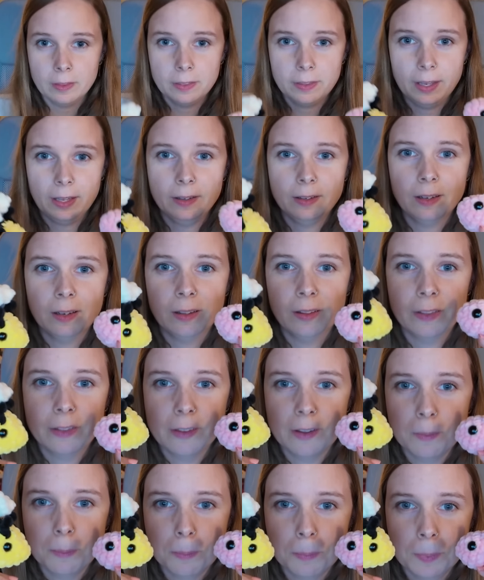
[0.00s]
Then
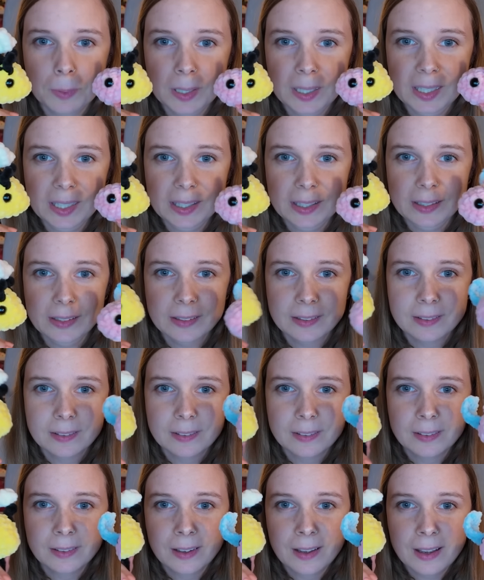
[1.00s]
the Bee
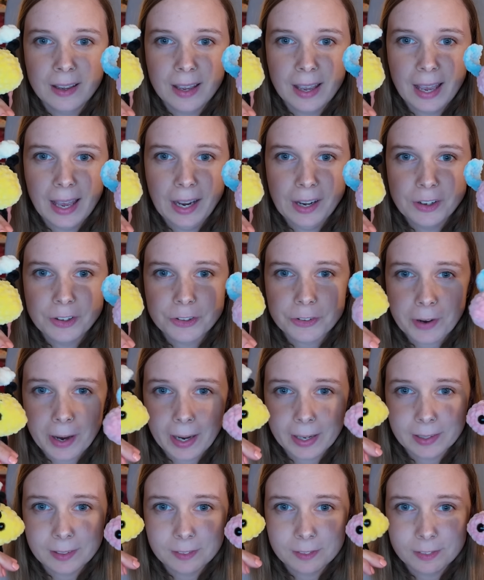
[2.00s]
and
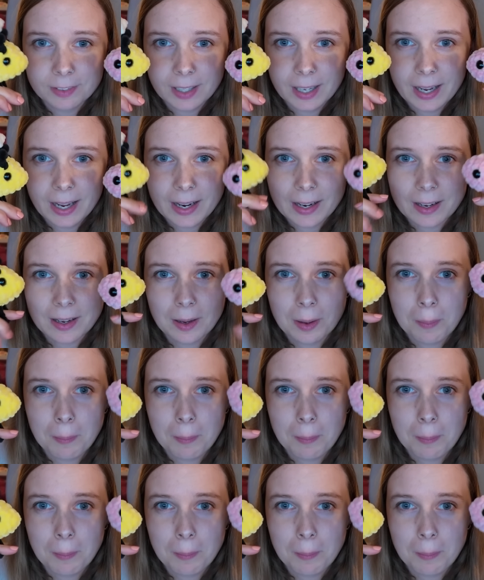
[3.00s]
Dragonfly